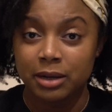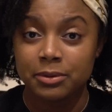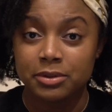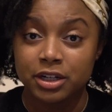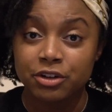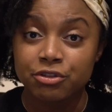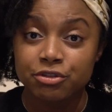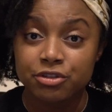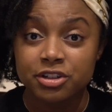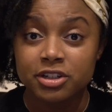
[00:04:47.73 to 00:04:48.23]
was
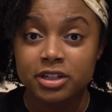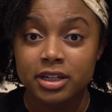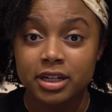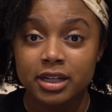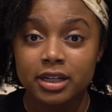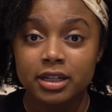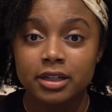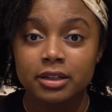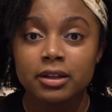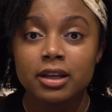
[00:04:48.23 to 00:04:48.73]
interested
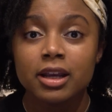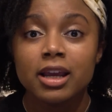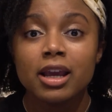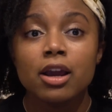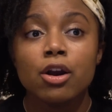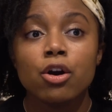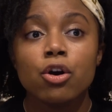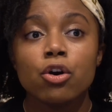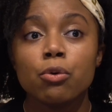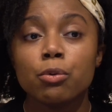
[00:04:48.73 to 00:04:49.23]
in,
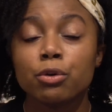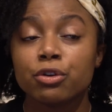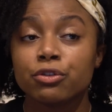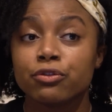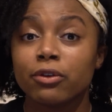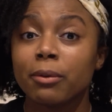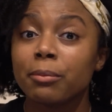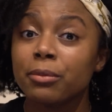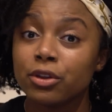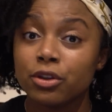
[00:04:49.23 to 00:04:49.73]
who was
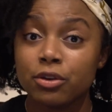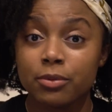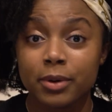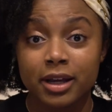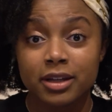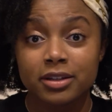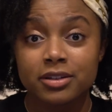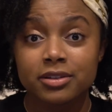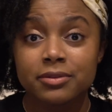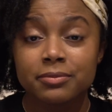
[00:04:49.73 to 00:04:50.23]
from the
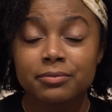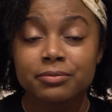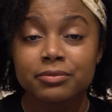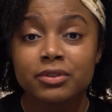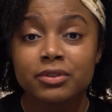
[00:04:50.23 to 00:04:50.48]
US.